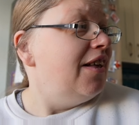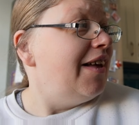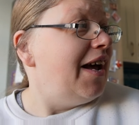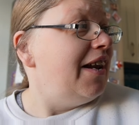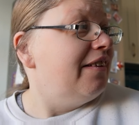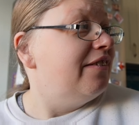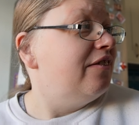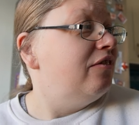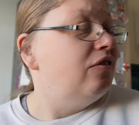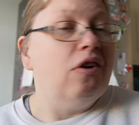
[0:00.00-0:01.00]

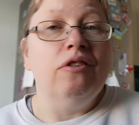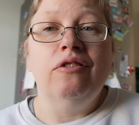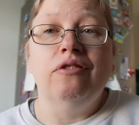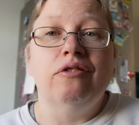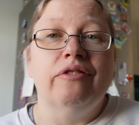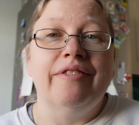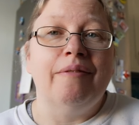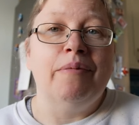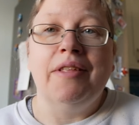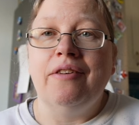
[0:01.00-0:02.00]
Alex Dodds or
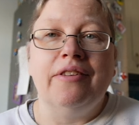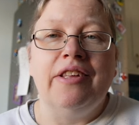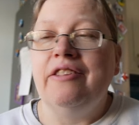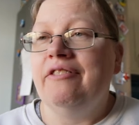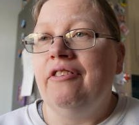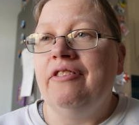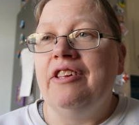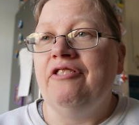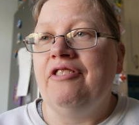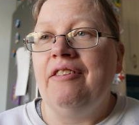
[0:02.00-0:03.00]
something on his on
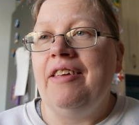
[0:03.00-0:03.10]
his channel.